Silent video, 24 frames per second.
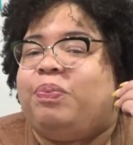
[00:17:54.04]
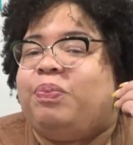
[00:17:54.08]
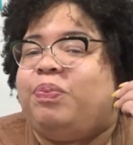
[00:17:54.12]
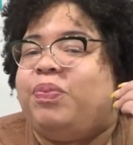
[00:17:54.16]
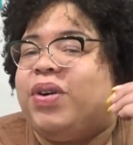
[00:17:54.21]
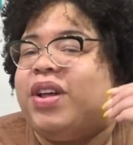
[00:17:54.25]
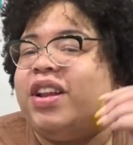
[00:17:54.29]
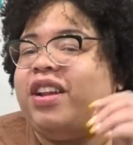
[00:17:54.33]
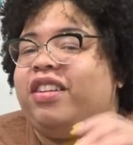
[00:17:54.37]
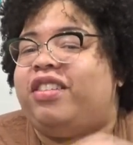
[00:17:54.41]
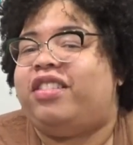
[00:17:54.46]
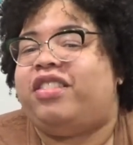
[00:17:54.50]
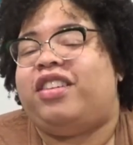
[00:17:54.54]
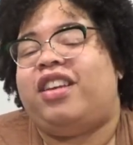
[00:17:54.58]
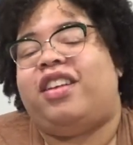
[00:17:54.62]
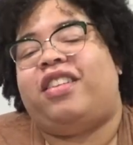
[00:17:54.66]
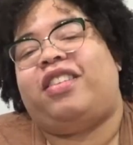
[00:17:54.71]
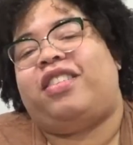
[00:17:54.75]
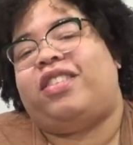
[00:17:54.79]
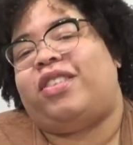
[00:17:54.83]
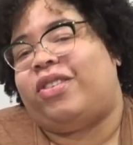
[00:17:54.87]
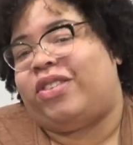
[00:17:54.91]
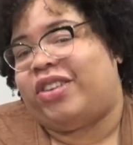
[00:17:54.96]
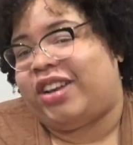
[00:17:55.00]
but it's
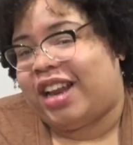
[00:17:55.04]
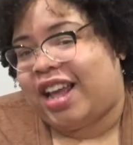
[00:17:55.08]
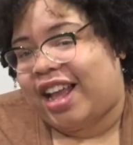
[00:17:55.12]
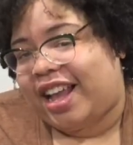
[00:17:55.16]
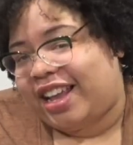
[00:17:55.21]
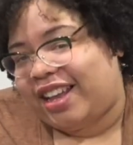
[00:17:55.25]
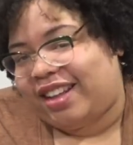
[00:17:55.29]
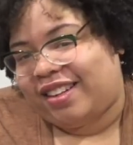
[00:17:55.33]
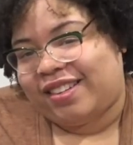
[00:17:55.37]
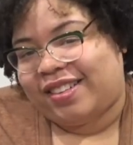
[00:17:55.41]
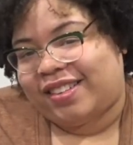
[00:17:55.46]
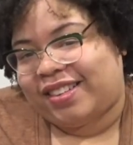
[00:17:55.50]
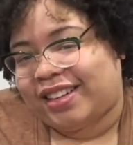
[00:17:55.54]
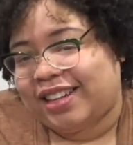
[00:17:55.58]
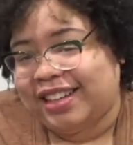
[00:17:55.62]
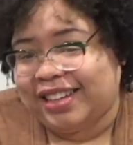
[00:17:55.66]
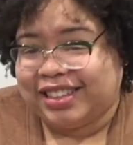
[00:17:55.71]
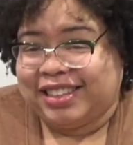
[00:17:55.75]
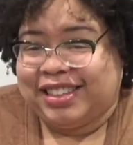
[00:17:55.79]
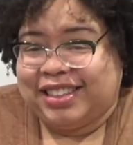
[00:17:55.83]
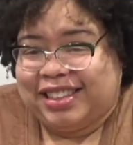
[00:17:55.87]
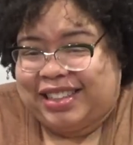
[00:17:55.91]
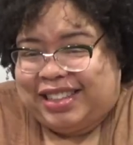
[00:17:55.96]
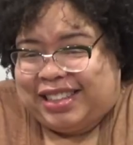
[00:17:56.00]
just so
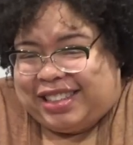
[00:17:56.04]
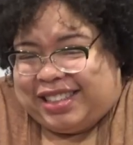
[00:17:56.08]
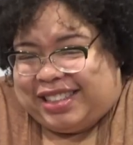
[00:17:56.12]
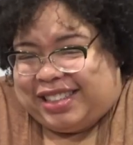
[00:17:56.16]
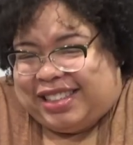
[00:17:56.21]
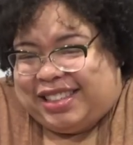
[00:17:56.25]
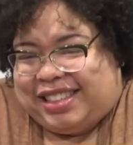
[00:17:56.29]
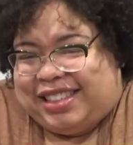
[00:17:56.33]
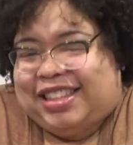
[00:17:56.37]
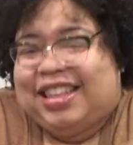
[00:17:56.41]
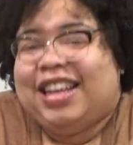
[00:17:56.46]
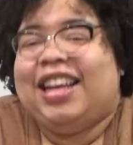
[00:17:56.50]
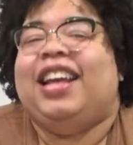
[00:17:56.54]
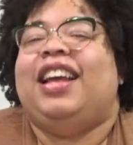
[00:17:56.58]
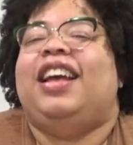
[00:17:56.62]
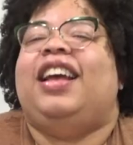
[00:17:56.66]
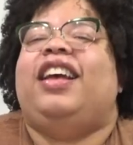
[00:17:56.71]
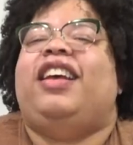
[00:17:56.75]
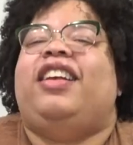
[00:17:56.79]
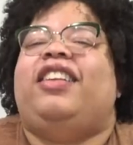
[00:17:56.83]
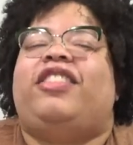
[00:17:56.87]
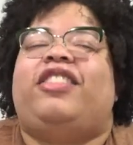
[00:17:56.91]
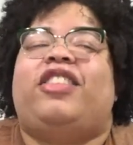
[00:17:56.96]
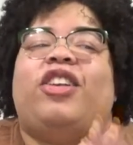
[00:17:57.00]
nice.
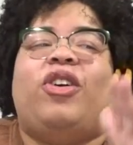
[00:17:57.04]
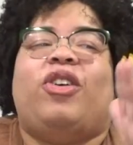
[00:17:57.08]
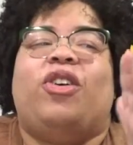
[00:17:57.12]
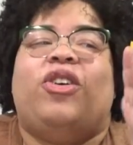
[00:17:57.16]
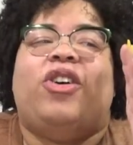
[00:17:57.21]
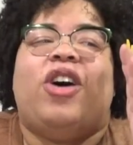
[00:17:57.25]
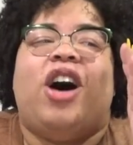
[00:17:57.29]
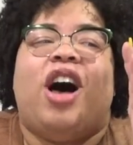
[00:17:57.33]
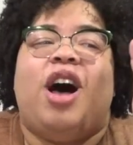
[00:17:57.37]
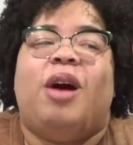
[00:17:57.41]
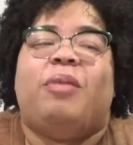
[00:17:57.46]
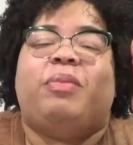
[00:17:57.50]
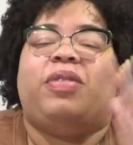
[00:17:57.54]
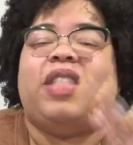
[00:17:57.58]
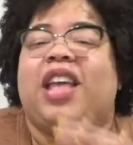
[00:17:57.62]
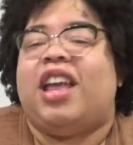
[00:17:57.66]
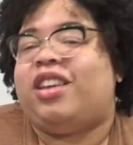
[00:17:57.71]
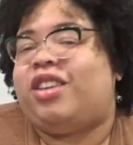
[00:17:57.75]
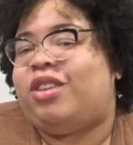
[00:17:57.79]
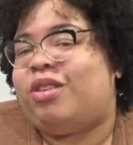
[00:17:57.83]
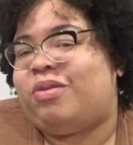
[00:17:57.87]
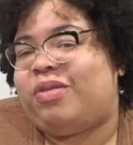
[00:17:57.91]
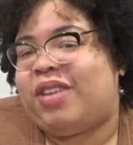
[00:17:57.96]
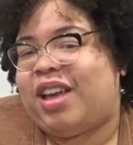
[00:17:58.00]
So um,
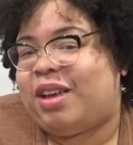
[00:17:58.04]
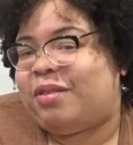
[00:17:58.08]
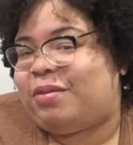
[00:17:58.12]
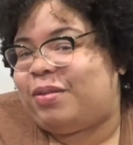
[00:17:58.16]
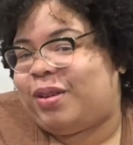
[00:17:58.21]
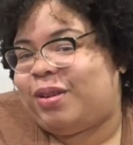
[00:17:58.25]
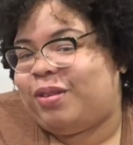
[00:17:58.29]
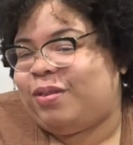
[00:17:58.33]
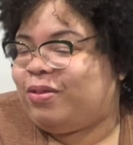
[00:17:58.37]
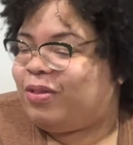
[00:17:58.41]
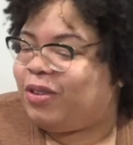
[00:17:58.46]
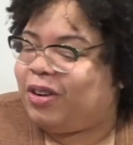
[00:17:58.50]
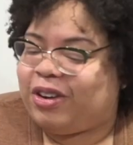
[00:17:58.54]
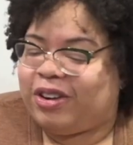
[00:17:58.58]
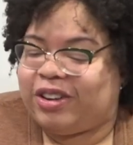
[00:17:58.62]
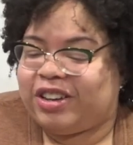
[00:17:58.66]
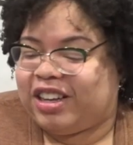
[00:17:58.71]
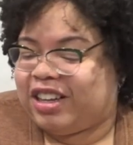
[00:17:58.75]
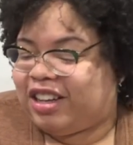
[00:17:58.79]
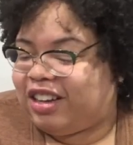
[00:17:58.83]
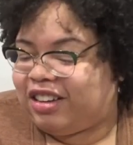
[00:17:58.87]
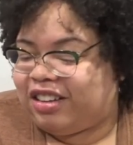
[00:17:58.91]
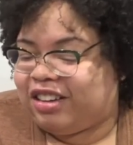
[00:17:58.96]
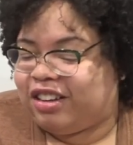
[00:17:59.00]
thank you, baby, for
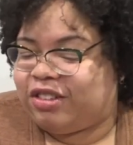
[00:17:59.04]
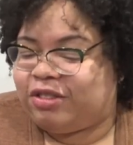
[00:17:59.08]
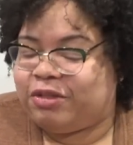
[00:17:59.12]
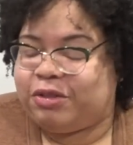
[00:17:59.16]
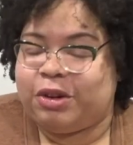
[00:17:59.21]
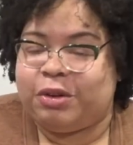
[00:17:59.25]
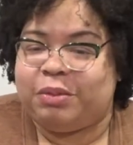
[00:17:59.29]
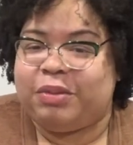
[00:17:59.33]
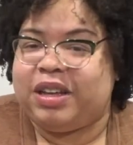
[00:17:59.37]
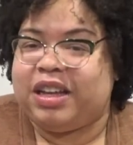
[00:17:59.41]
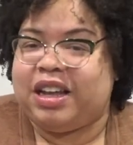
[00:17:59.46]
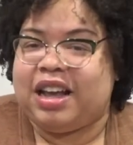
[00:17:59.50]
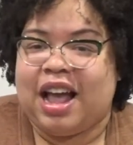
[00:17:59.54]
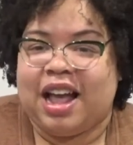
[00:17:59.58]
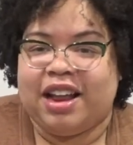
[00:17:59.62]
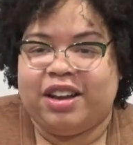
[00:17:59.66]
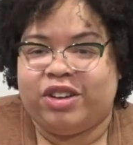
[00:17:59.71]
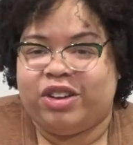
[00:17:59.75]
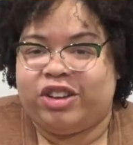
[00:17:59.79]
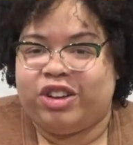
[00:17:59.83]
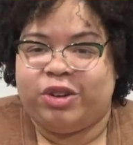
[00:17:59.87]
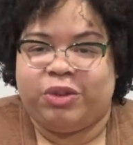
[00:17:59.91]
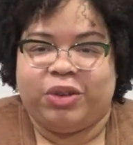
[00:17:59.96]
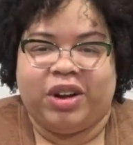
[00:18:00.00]
getting this for me. I
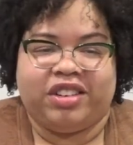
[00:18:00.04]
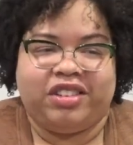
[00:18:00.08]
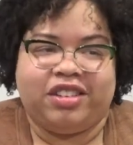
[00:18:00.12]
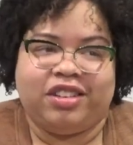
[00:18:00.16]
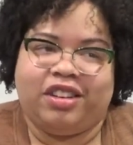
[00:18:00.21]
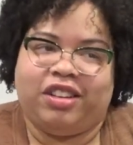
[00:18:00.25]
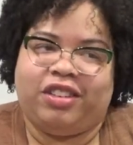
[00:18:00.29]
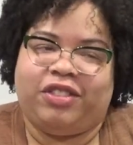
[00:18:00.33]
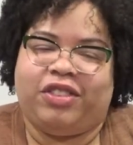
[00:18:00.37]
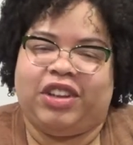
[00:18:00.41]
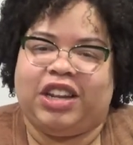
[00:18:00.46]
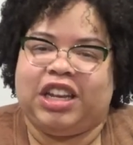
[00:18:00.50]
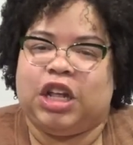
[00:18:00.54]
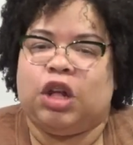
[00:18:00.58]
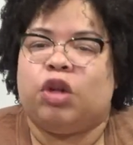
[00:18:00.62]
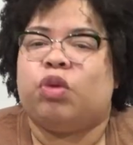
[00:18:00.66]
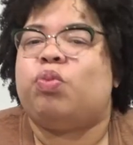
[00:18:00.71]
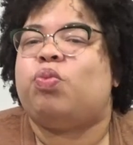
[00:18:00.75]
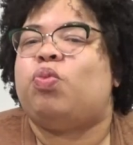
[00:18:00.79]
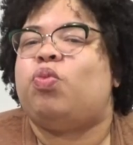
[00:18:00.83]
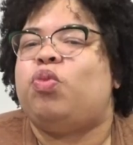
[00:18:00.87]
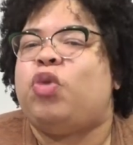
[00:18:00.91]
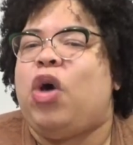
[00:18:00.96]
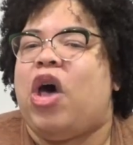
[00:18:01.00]
know you're watching this video.
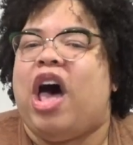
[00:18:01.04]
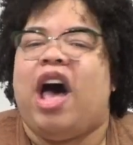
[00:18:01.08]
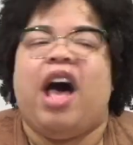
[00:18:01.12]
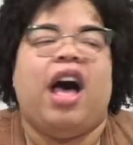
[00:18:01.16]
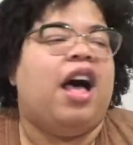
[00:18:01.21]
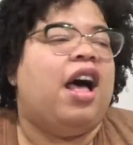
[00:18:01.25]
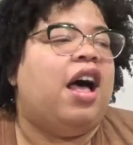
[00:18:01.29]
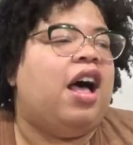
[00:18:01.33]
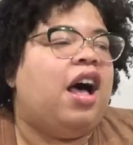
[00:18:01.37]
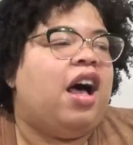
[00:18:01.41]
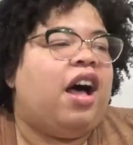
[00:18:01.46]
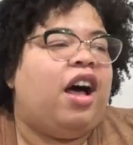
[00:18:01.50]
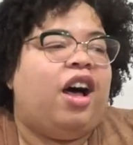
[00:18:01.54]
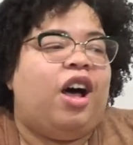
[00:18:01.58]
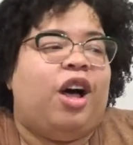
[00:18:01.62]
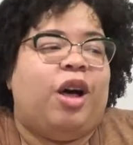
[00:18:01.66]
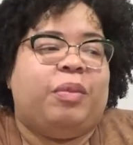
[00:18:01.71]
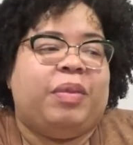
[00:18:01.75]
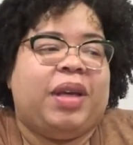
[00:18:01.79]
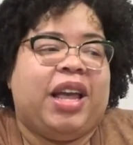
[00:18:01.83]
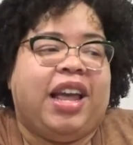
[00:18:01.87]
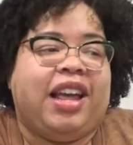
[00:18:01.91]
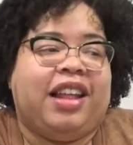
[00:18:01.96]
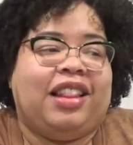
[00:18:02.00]
Mwah.
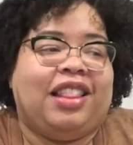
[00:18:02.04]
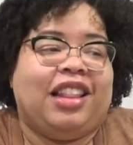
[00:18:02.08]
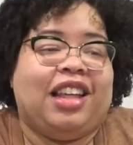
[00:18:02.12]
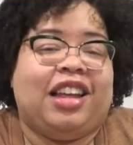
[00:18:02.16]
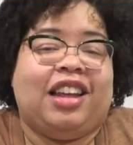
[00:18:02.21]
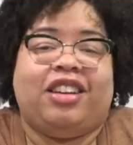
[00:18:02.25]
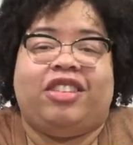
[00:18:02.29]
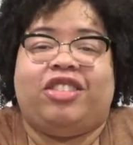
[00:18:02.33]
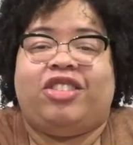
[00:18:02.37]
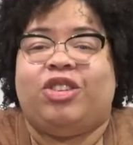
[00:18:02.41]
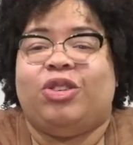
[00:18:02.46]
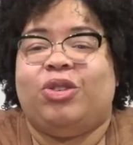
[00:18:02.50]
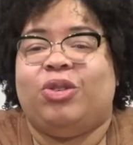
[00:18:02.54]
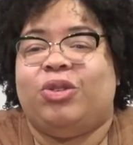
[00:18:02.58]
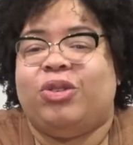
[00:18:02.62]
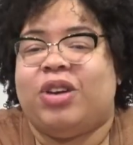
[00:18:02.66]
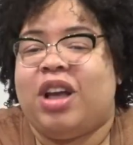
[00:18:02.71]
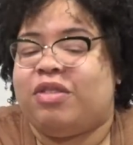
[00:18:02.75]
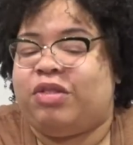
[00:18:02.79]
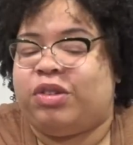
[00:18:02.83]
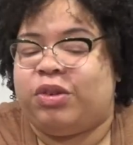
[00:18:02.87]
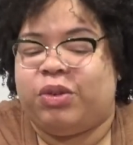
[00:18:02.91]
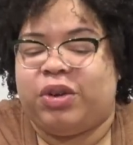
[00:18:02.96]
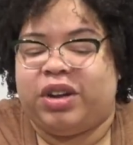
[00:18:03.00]
Um, and then to
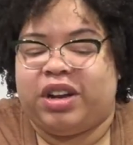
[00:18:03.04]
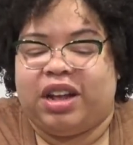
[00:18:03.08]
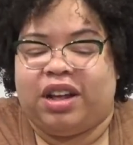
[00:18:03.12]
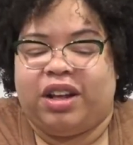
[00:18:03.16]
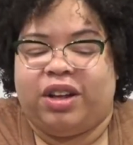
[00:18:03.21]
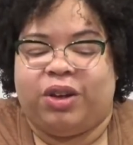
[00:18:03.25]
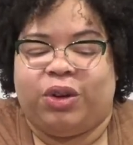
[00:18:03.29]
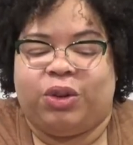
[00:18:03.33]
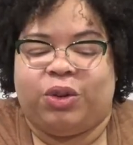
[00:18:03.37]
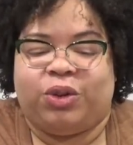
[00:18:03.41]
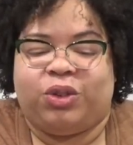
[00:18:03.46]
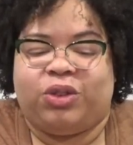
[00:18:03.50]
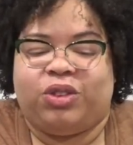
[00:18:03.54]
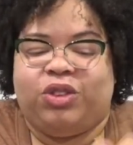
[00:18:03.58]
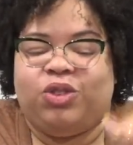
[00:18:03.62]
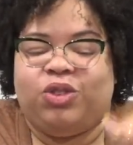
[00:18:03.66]
everyone else,